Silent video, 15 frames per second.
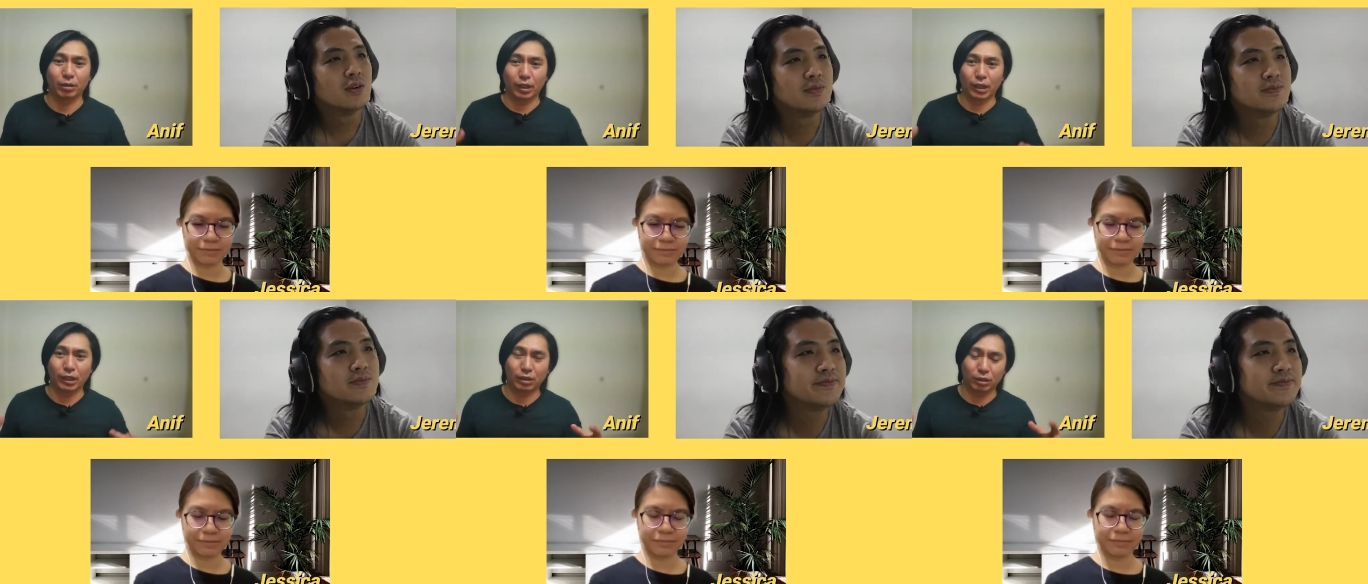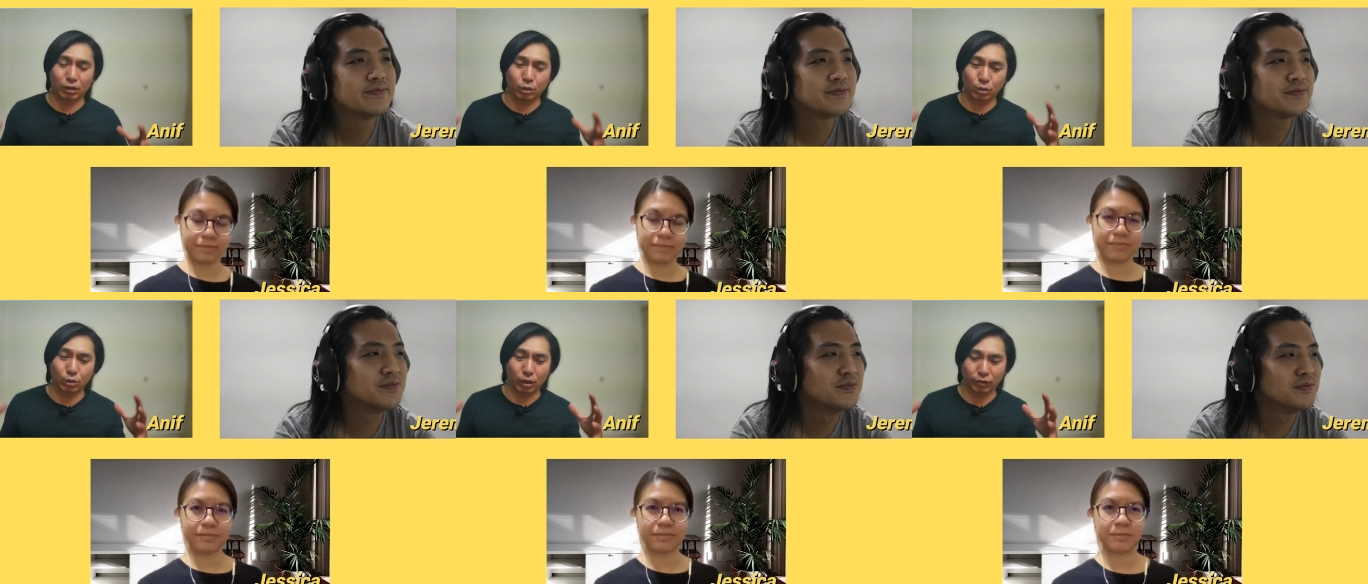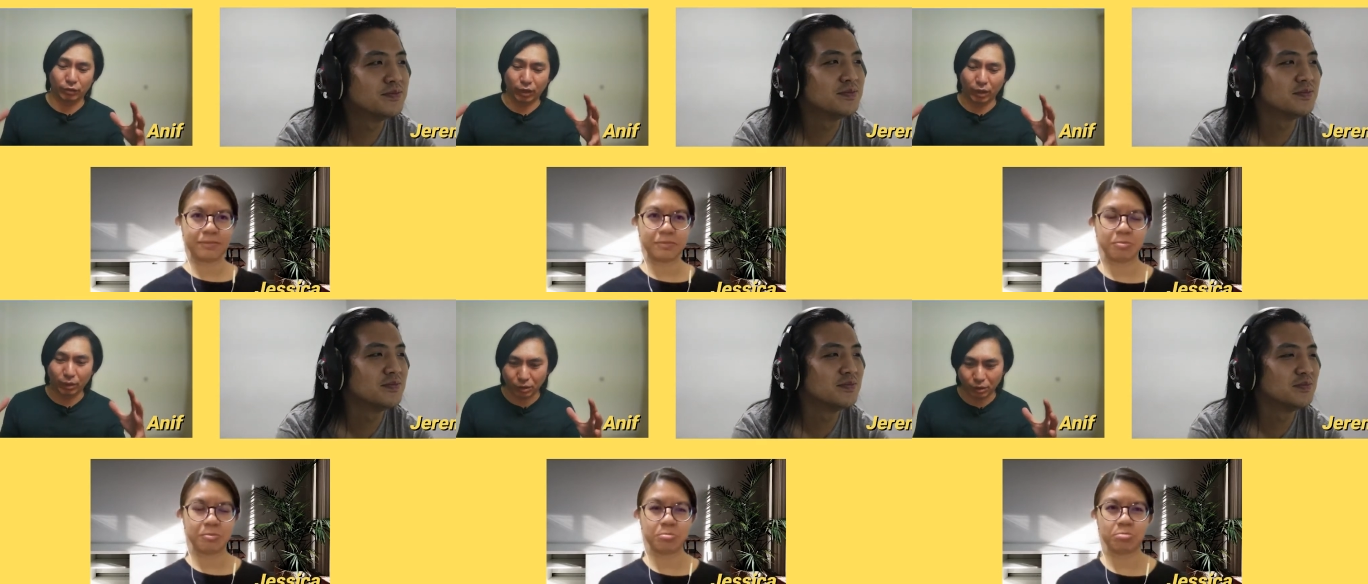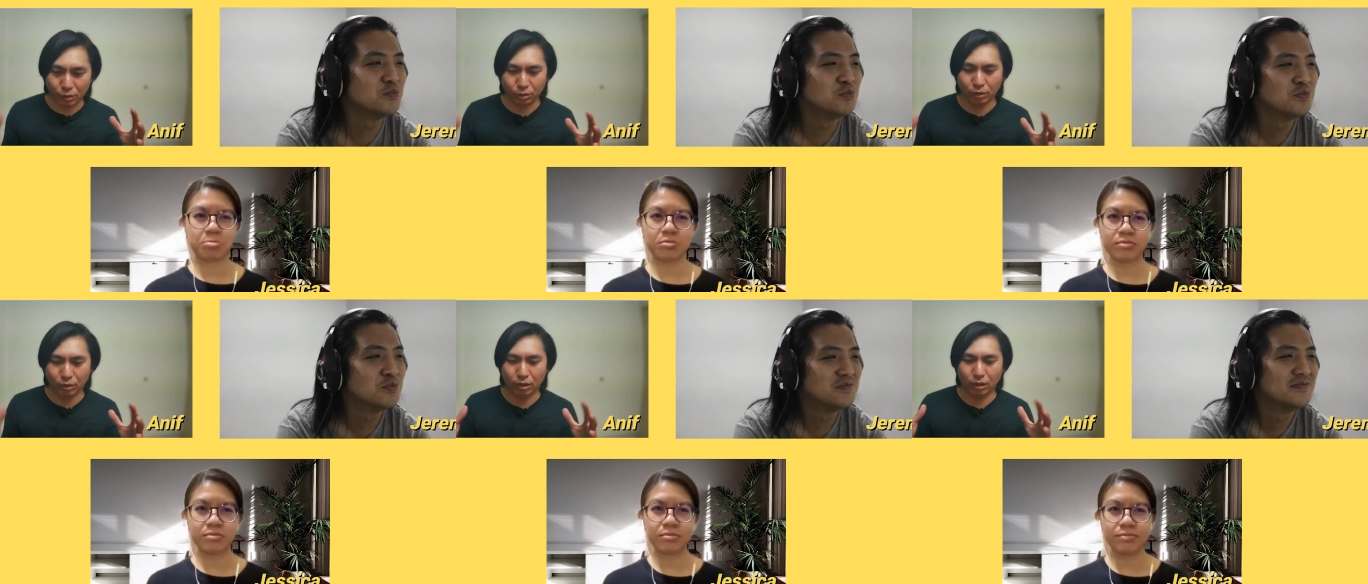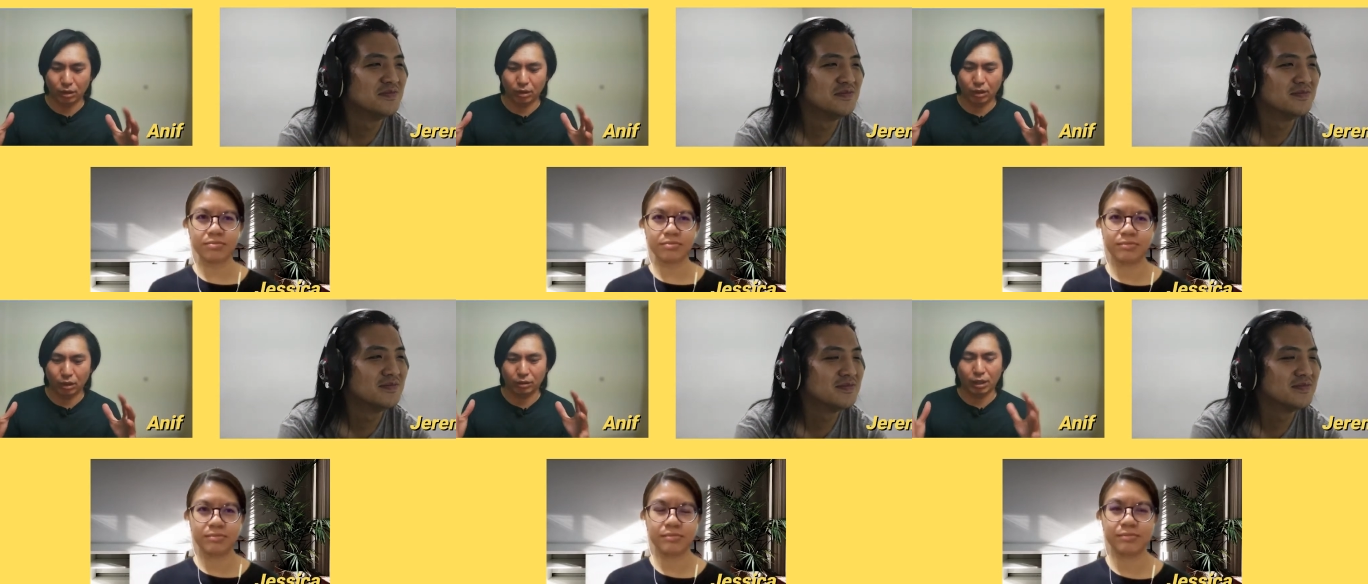Speaker 1: a, has a, a very good
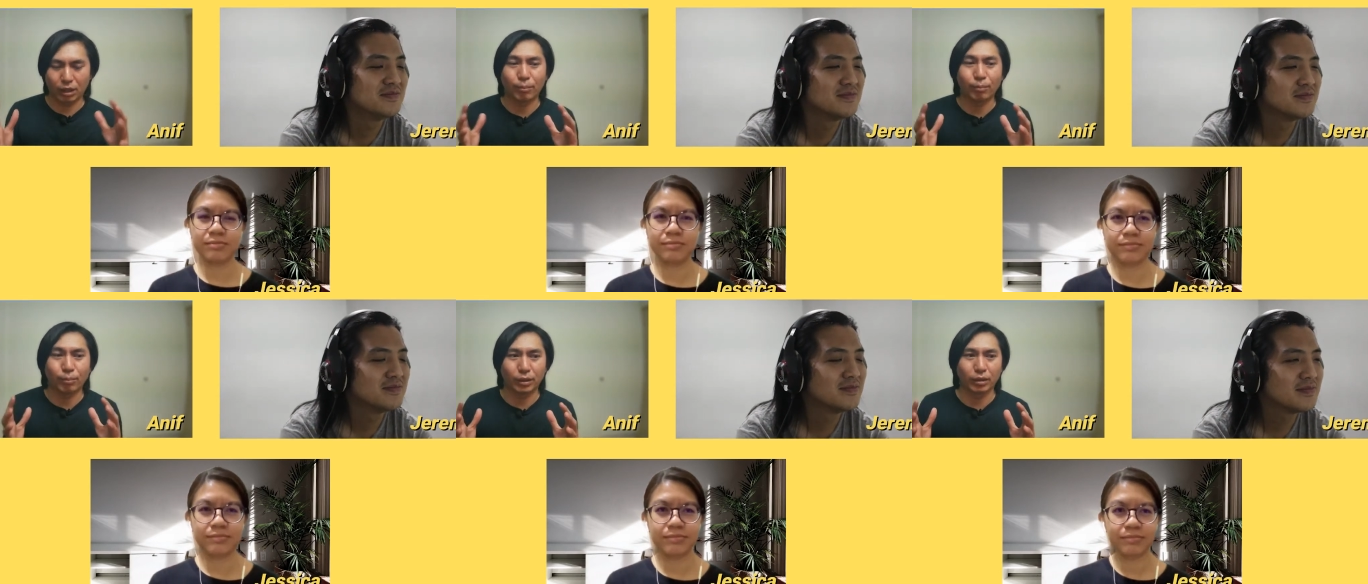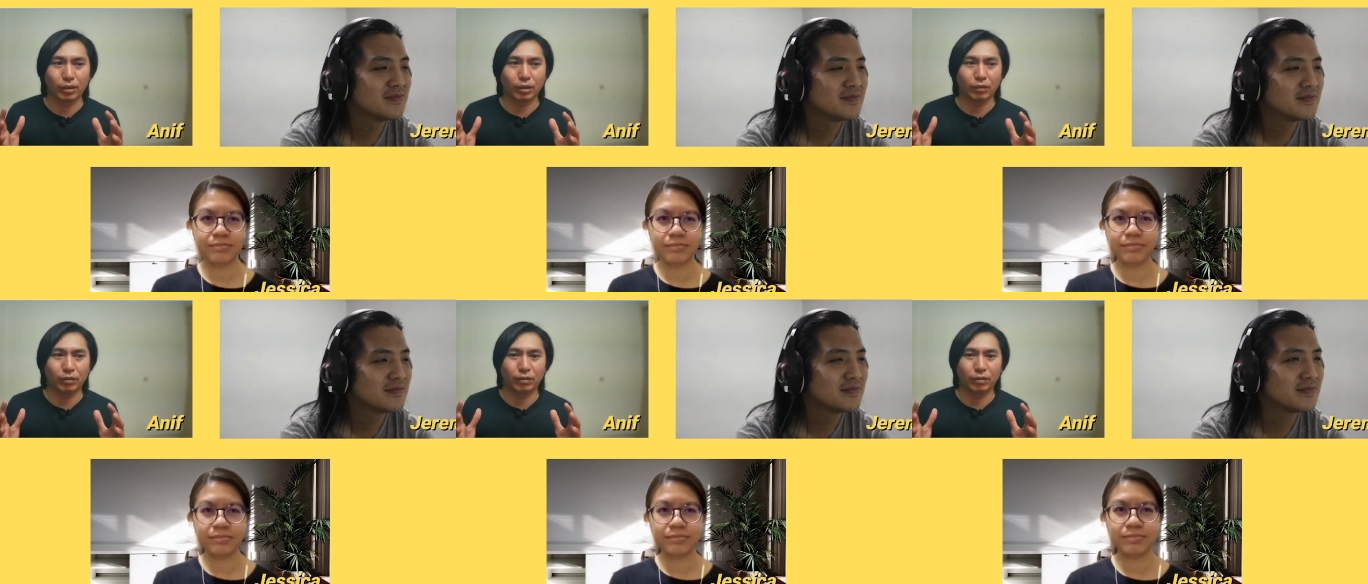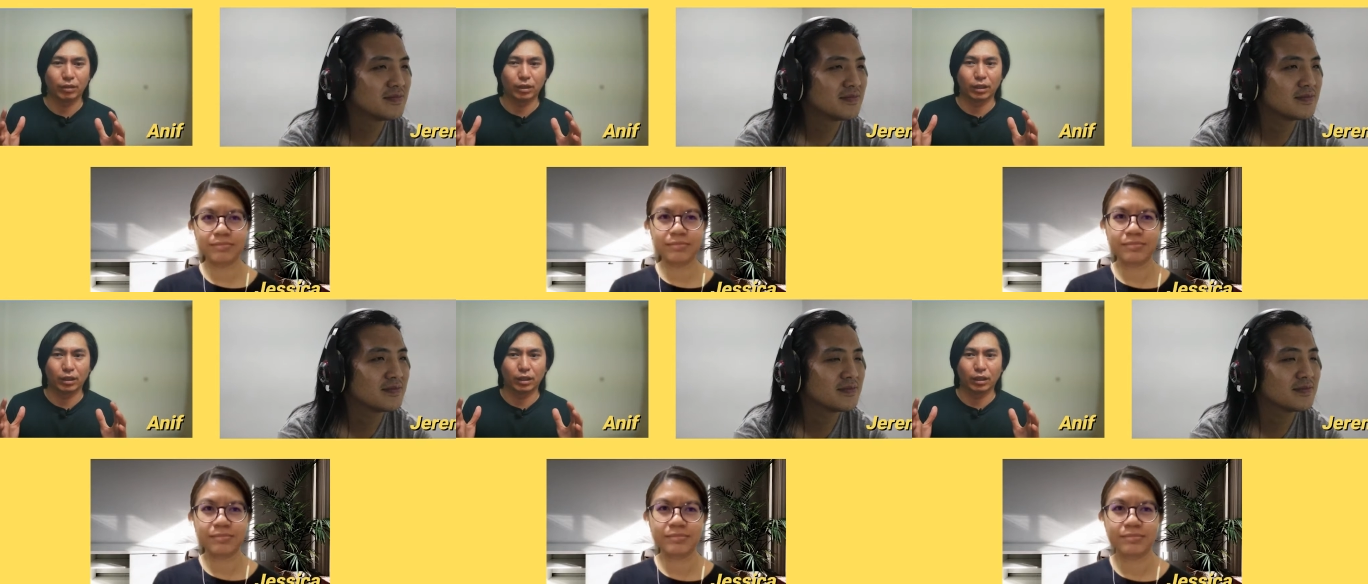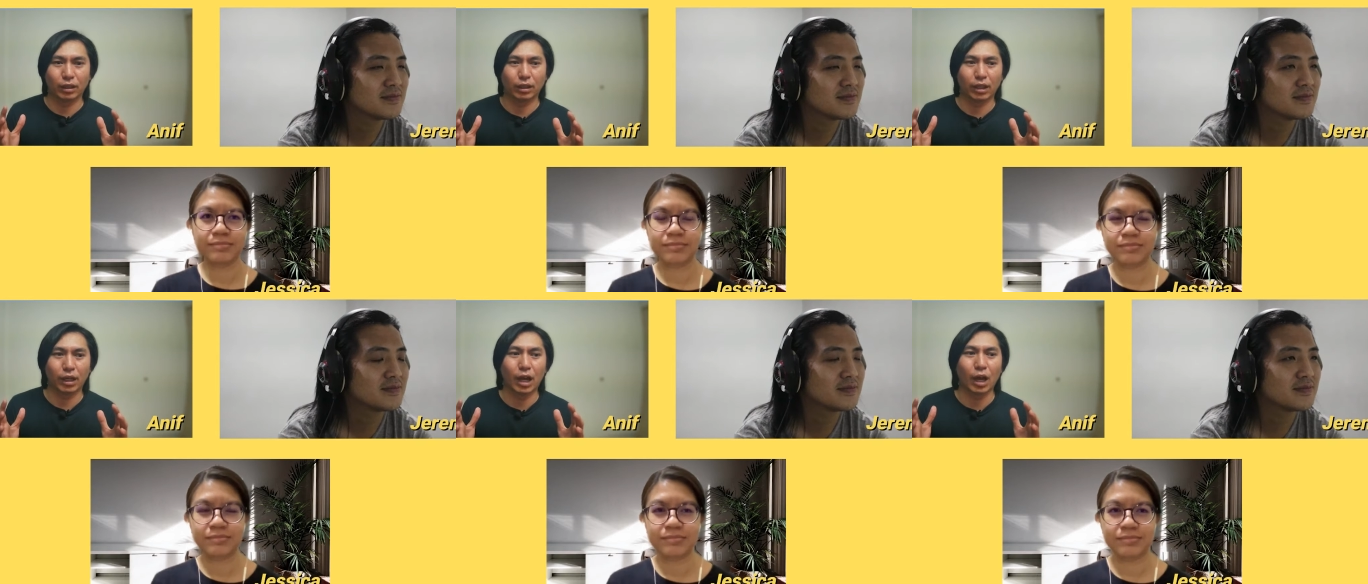example of uh,